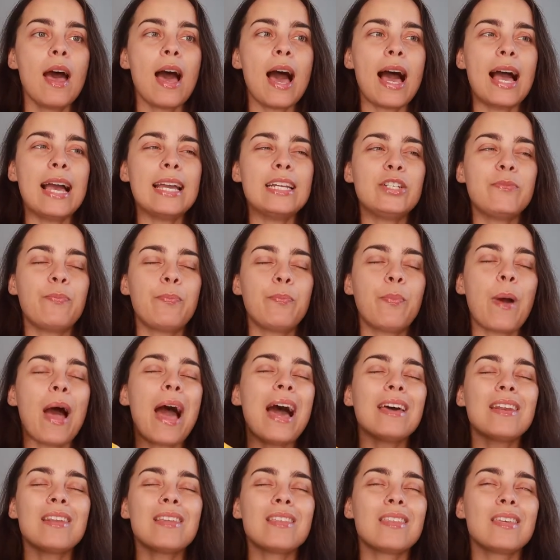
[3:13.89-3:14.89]
I
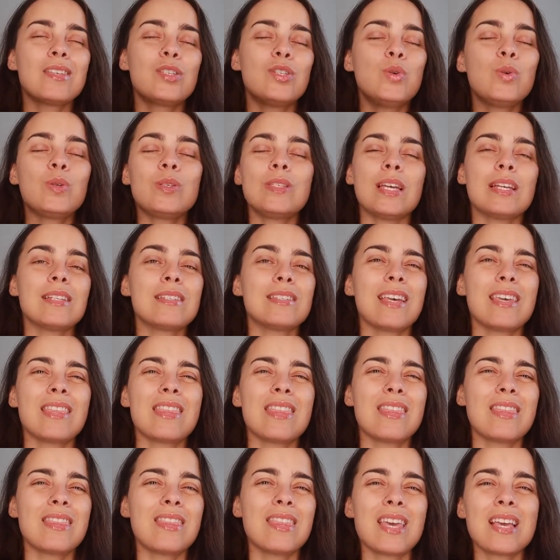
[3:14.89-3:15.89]
Out of the two scents, I
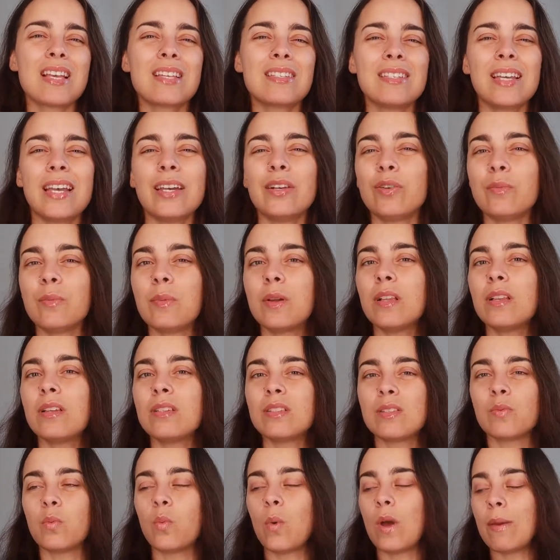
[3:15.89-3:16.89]
think Cider Mill
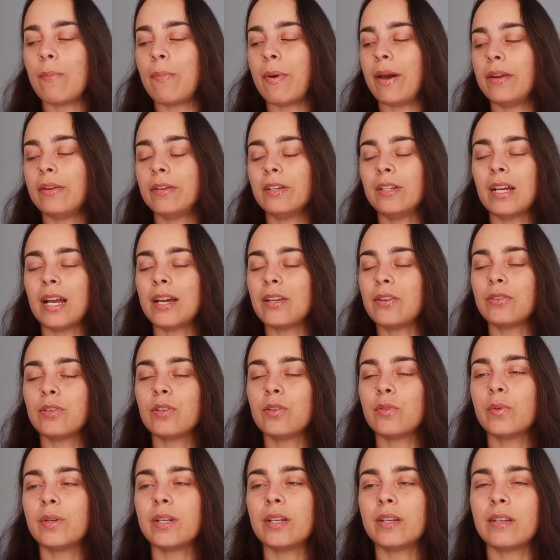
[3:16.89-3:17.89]
is way better. I don't
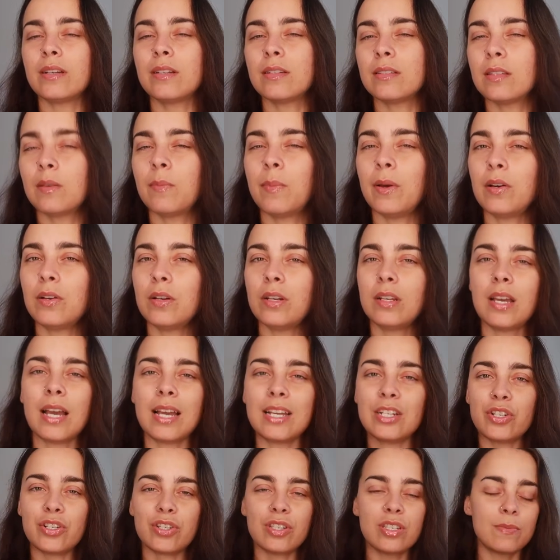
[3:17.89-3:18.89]
know what it is about it.
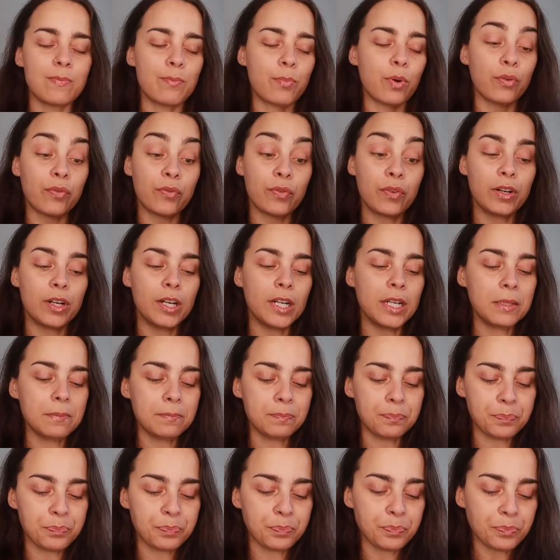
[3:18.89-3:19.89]
I just prefer it.
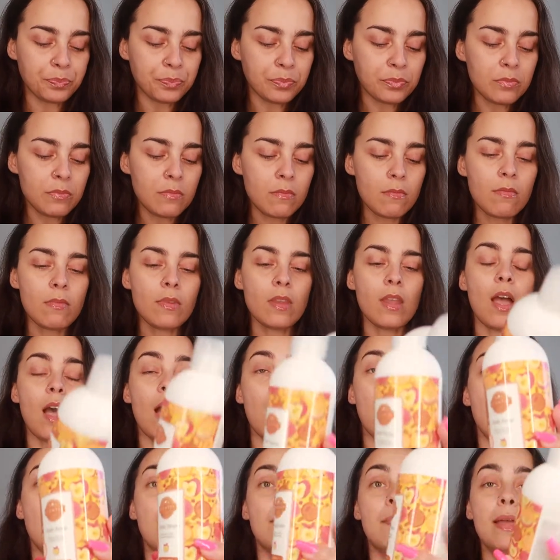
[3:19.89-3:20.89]

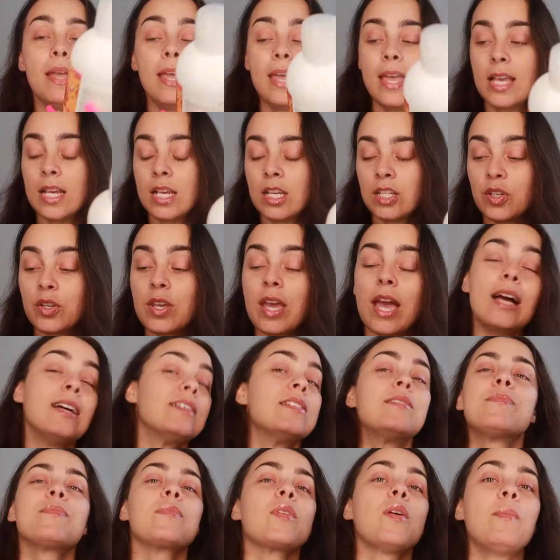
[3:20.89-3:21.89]
Um, so yeah,
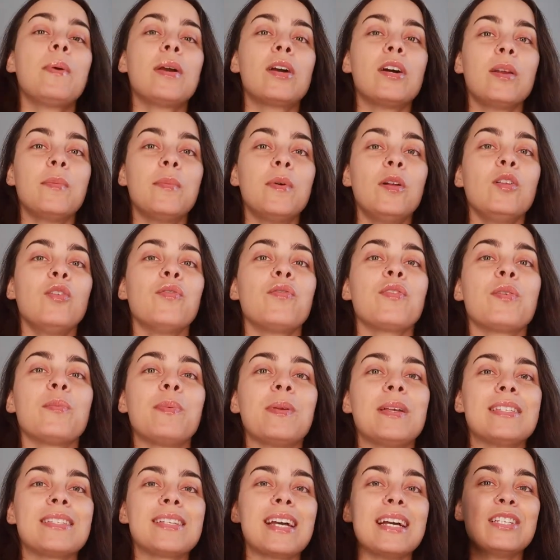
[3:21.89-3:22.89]
oh my god, I'm all over the
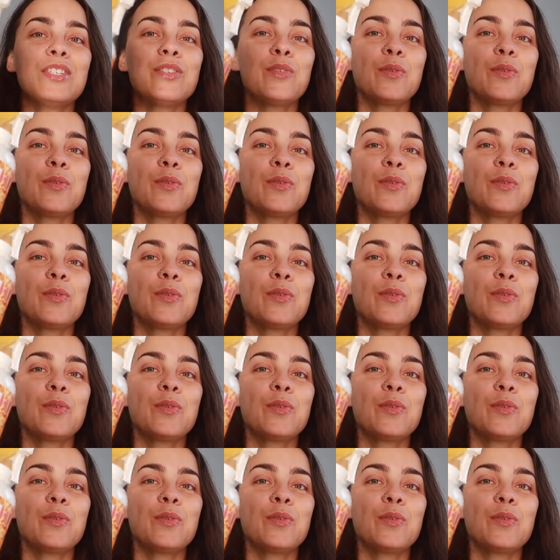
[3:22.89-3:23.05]
place, guys.